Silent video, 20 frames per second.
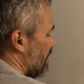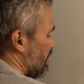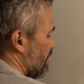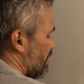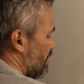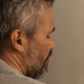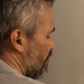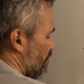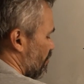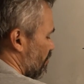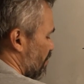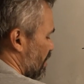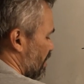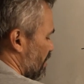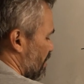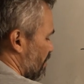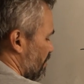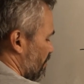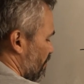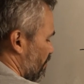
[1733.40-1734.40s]
here it will
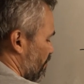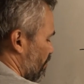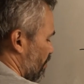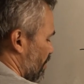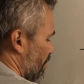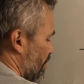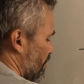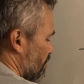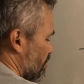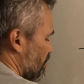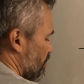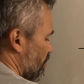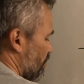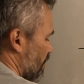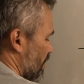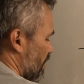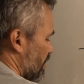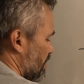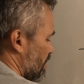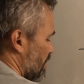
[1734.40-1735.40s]
be better to
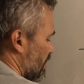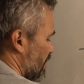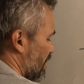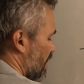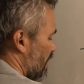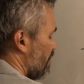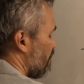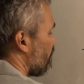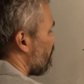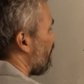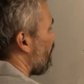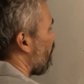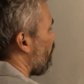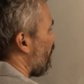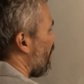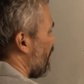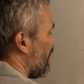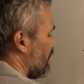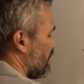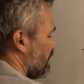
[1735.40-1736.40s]
write alpha
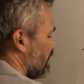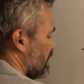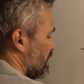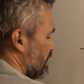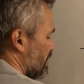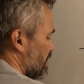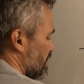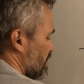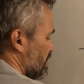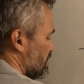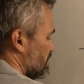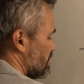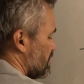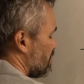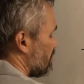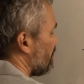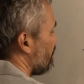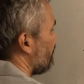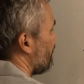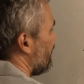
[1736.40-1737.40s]
1
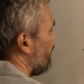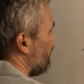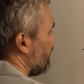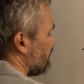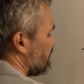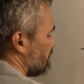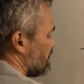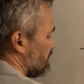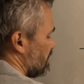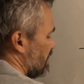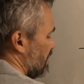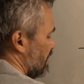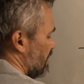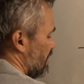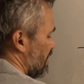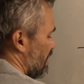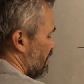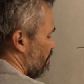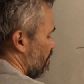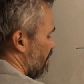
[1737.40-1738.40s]
instead of x. Then
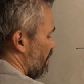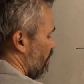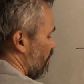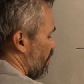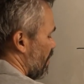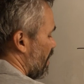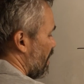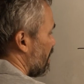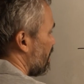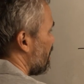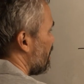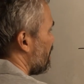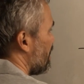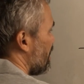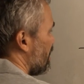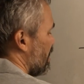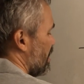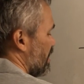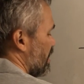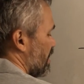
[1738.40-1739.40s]
alpha 1
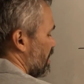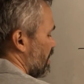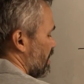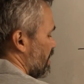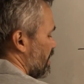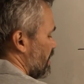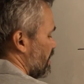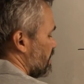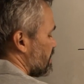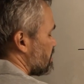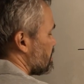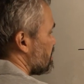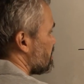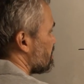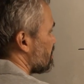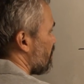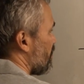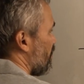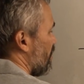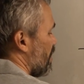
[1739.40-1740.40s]
x
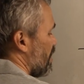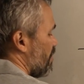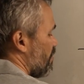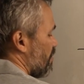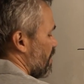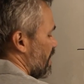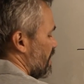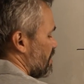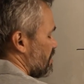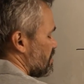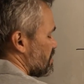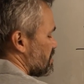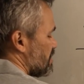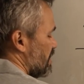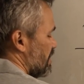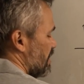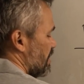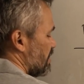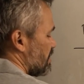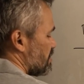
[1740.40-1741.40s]
squared minus
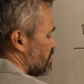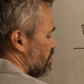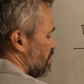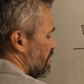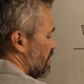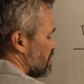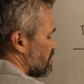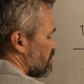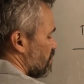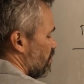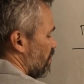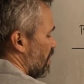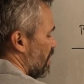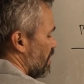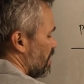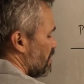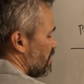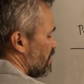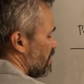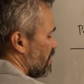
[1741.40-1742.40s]
x plus
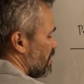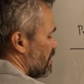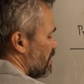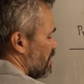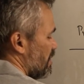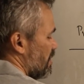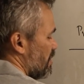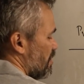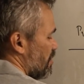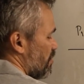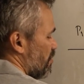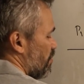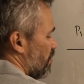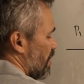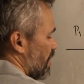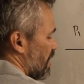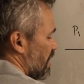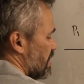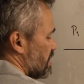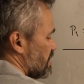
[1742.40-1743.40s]
1
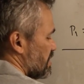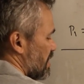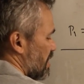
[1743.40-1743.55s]
plus